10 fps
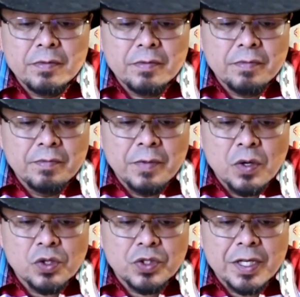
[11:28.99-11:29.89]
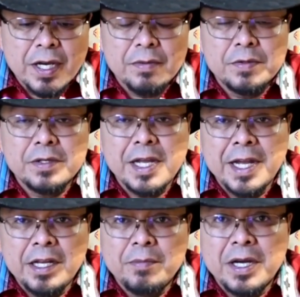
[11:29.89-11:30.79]
most times
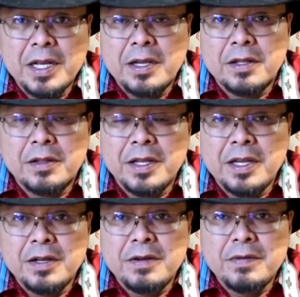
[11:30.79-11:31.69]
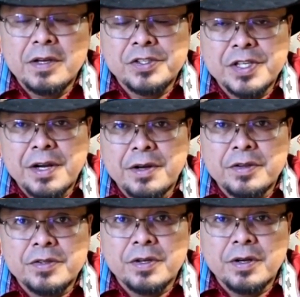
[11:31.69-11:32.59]
anybody can lead a sharing
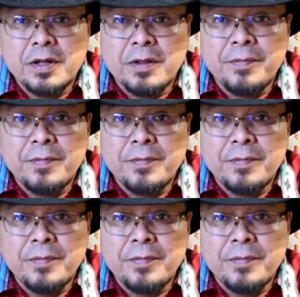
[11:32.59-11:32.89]
circle.